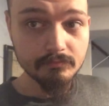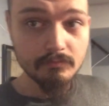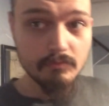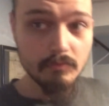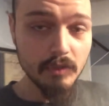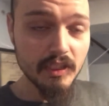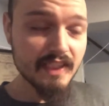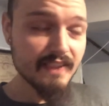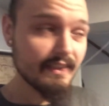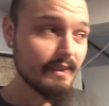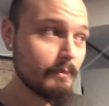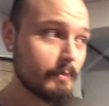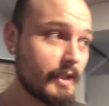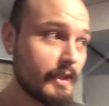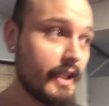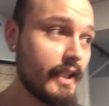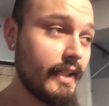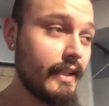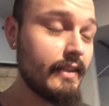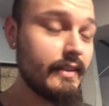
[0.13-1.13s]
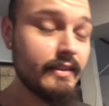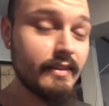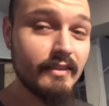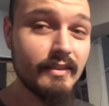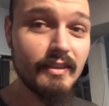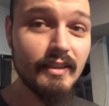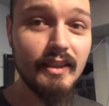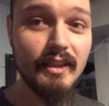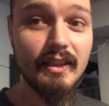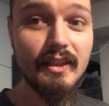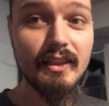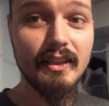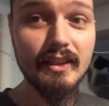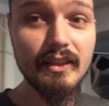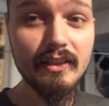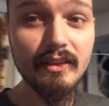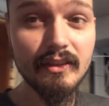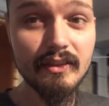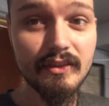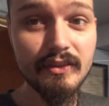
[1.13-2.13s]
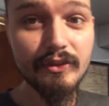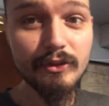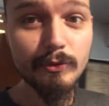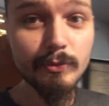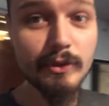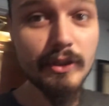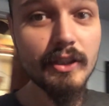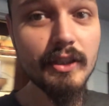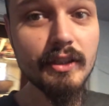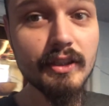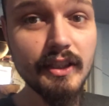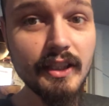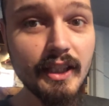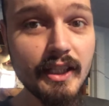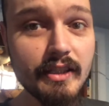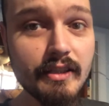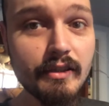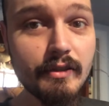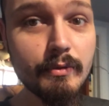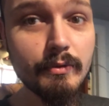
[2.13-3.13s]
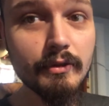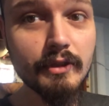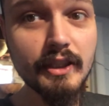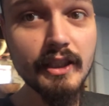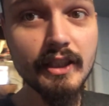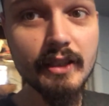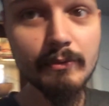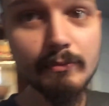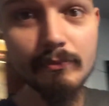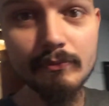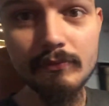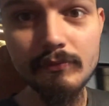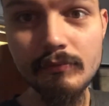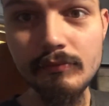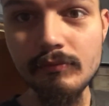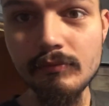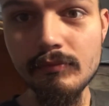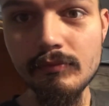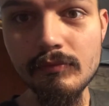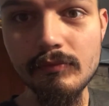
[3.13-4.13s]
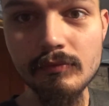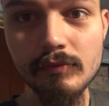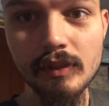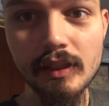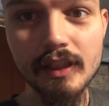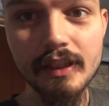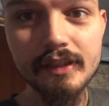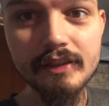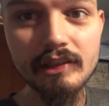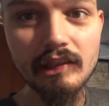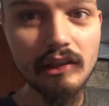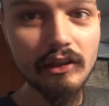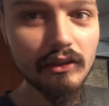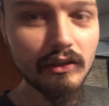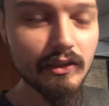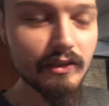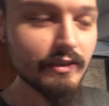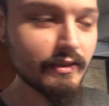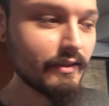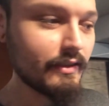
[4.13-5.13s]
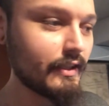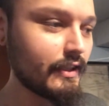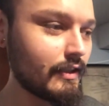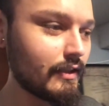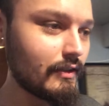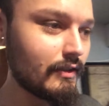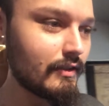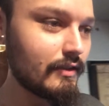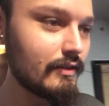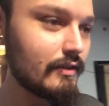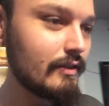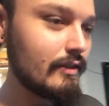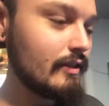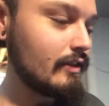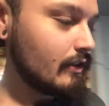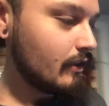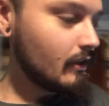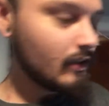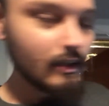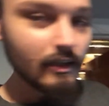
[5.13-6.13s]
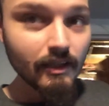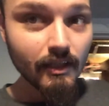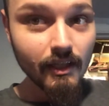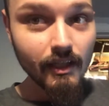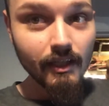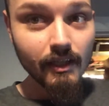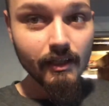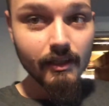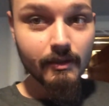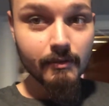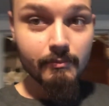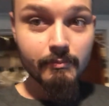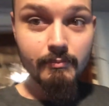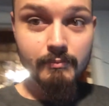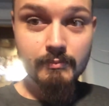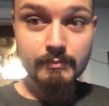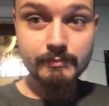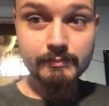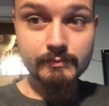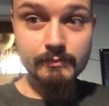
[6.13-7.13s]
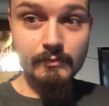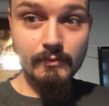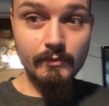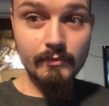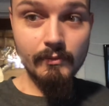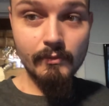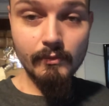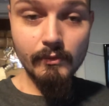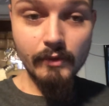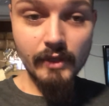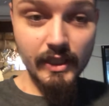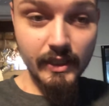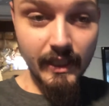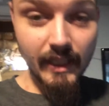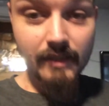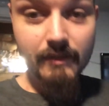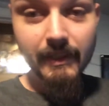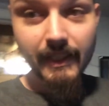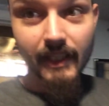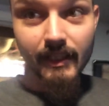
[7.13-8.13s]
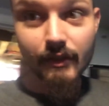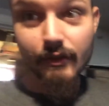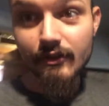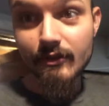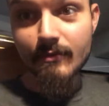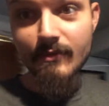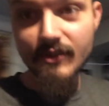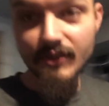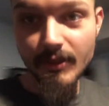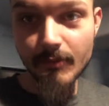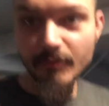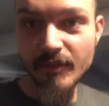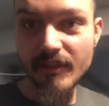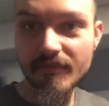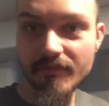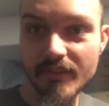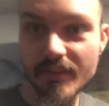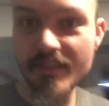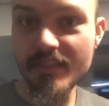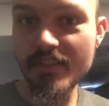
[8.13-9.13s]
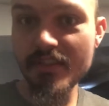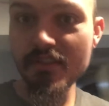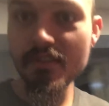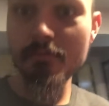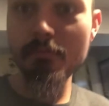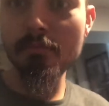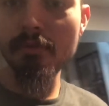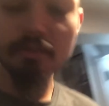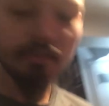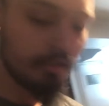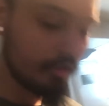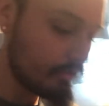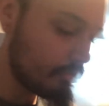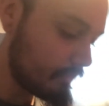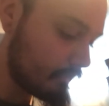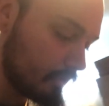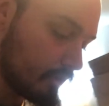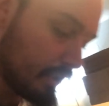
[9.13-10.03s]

What's up, guys? It is super early. I just woke up, got a dog on the stairs. We're getting ready to do some shipping. First, here's a bolo for